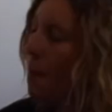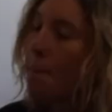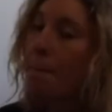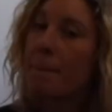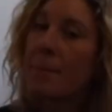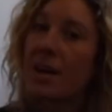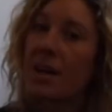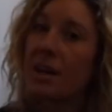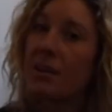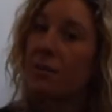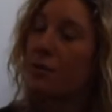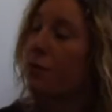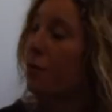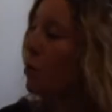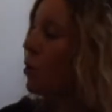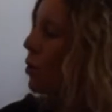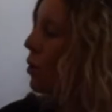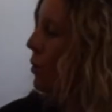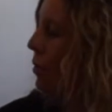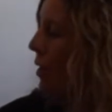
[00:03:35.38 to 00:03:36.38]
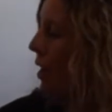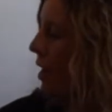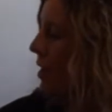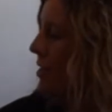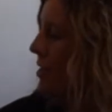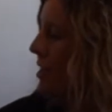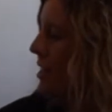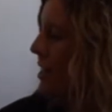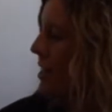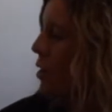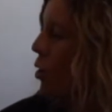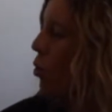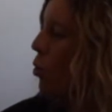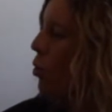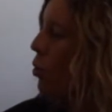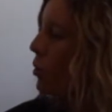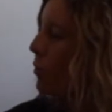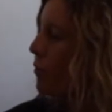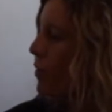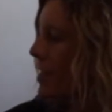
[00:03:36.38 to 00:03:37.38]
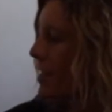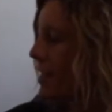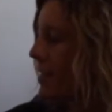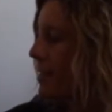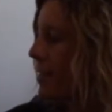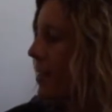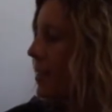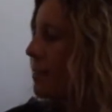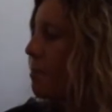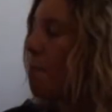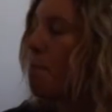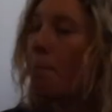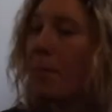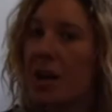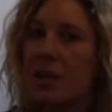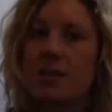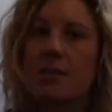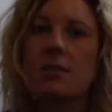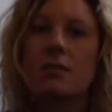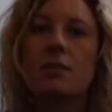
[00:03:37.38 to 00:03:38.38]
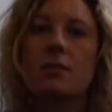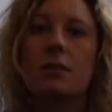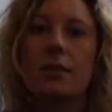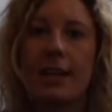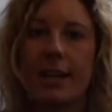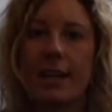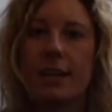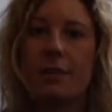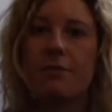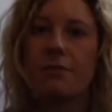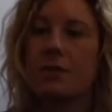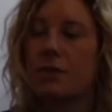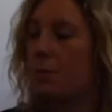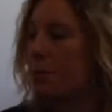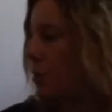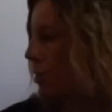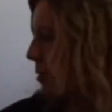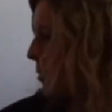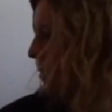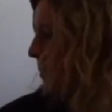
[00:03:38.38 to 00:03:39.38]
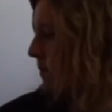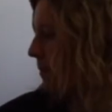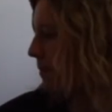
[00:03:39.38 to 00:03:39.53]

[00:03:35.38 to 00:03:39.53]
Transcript: By 4:30, all visitors must leave the moon.